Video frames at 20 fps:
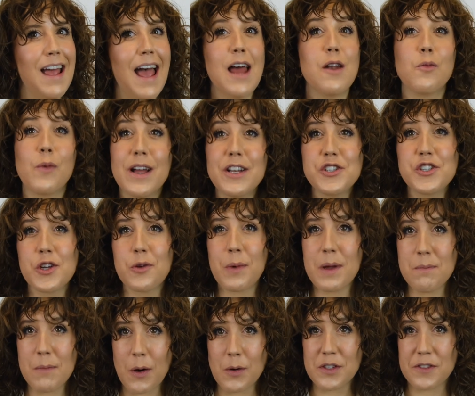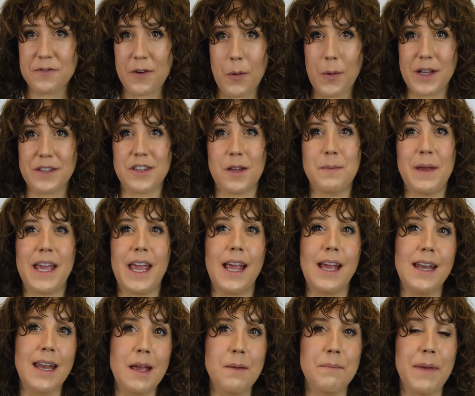And when should we most focus on making
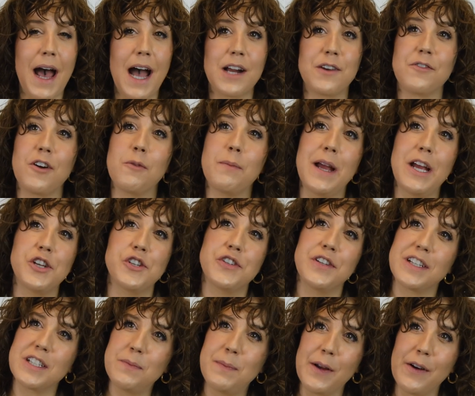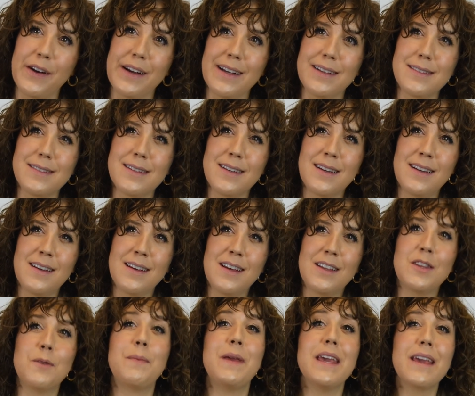an impact for our patient experience?
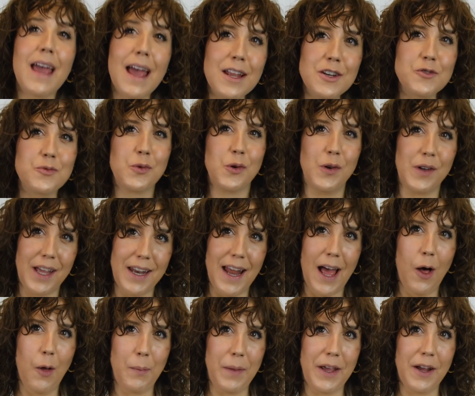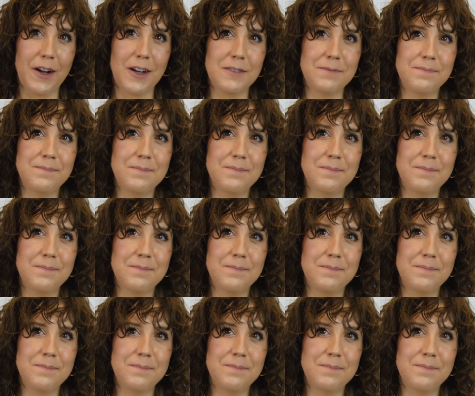The peak end rule can help here.